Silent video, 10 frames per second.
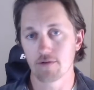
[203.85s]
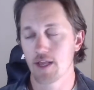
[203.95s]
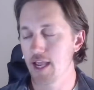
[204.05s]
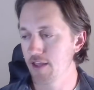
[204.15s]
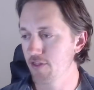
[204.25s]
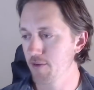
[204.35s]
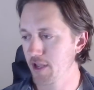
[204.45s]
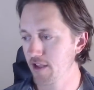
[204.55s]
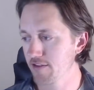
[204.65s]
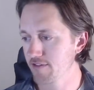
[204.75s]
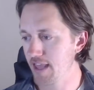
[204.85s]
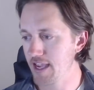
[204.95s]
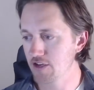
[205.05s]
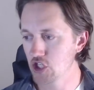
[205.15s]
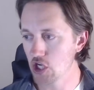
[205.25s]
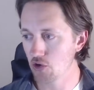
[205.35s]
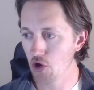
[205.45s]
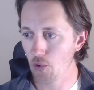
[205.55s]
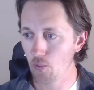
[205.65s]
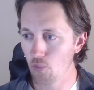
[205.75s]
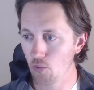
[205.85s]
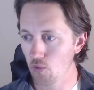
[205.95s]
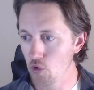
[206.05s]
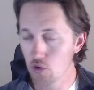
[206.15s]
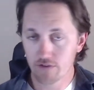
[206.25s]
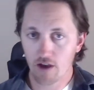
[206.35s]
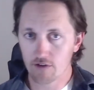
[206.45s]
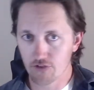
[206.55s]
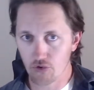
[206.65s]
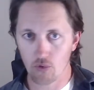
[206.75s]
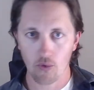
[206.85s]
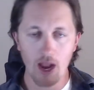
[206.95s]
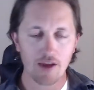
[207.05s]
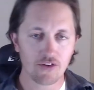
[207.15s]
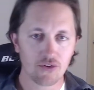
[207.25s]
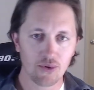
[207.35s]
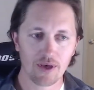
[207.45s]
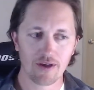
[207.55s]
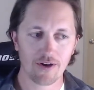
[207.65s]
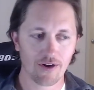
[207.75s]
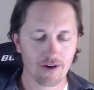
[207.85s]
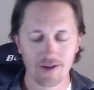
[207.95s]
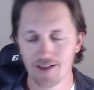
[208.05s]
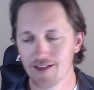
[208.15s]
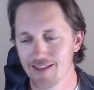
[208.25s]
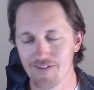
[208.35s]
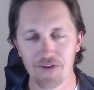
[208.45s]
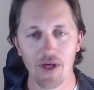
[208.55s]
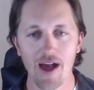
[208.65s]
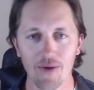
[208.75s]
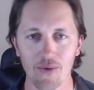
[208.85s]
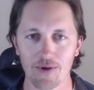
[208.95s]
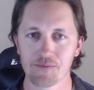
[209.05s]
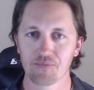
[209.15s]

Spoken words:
and because they don't know who to talk to or how to do it, or they feel awkward.